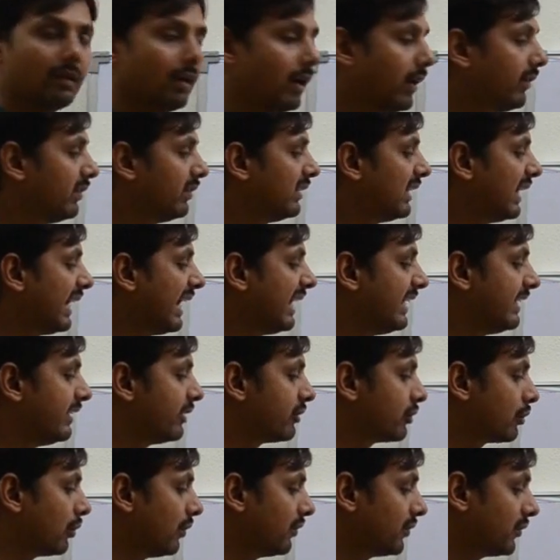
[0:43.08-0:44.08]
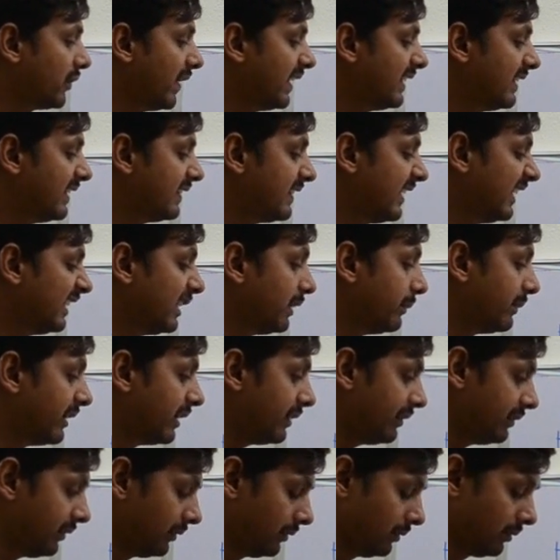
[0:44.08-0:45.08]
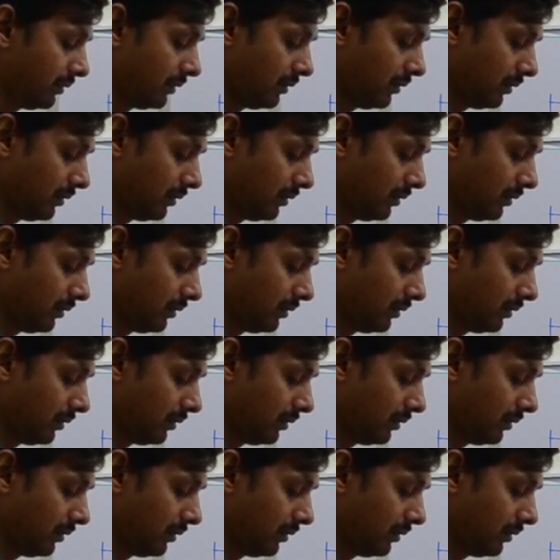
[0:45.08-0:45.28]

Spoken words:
with a radius of 20 centimeters.